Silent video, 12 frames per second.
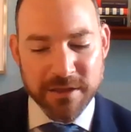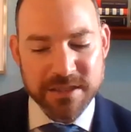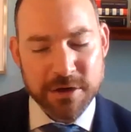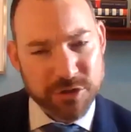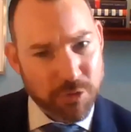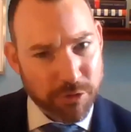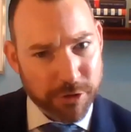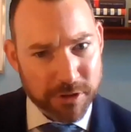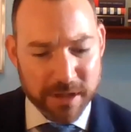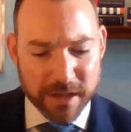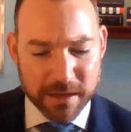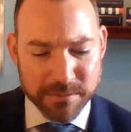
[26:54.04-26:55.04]
territorial
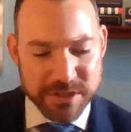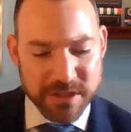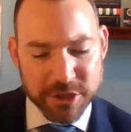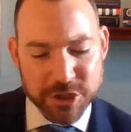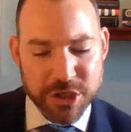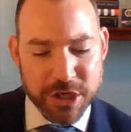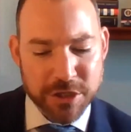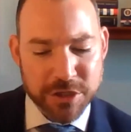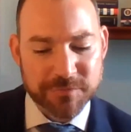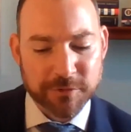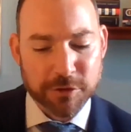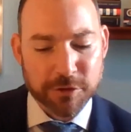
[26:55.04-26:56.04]
claims in
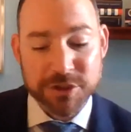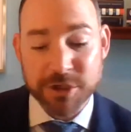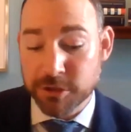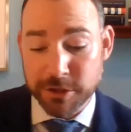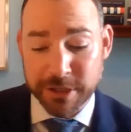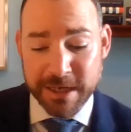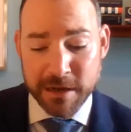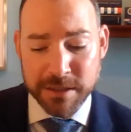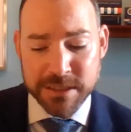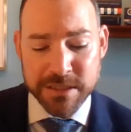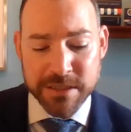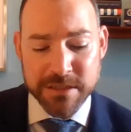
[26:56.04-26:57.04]
exchange for security
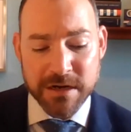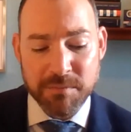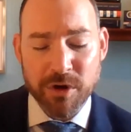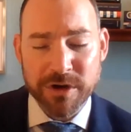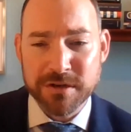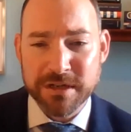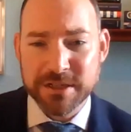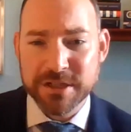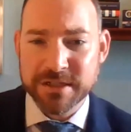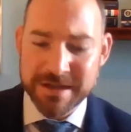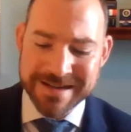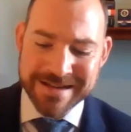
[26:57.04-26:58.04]
guarantees. And I'm wondering
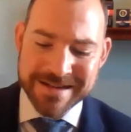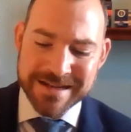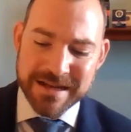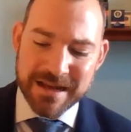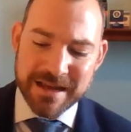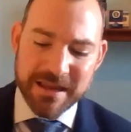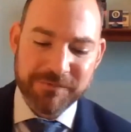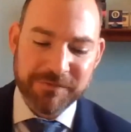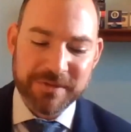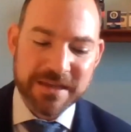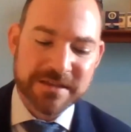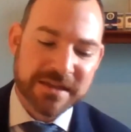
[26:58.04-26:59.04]
just if
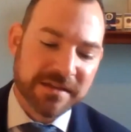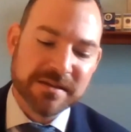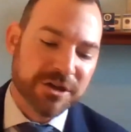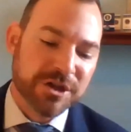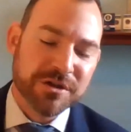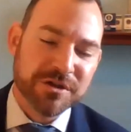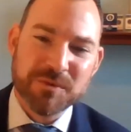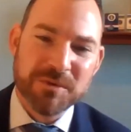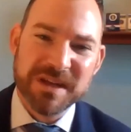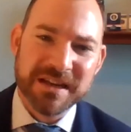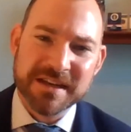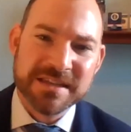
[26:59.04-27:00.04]
these conditions would
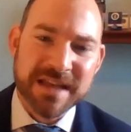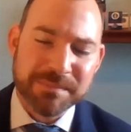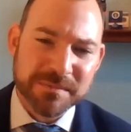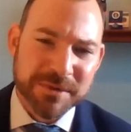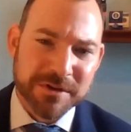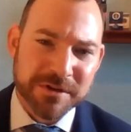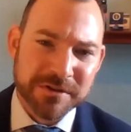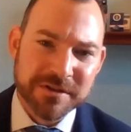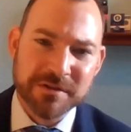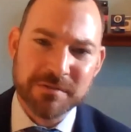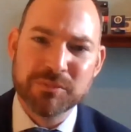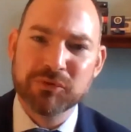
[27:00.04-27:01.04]
be acceptable
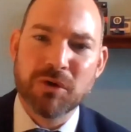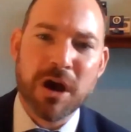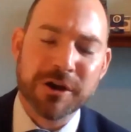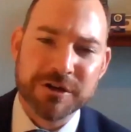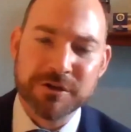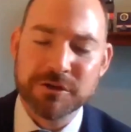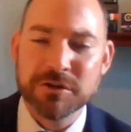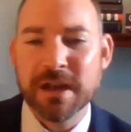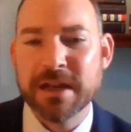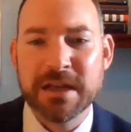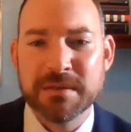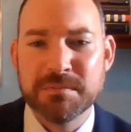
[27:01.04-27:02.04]
to the broader
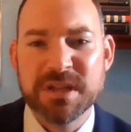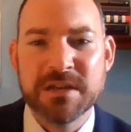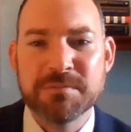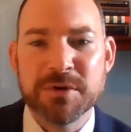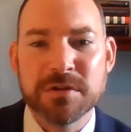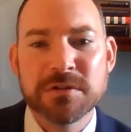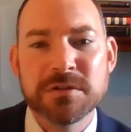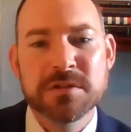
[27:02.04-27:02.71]
Ukrainian people.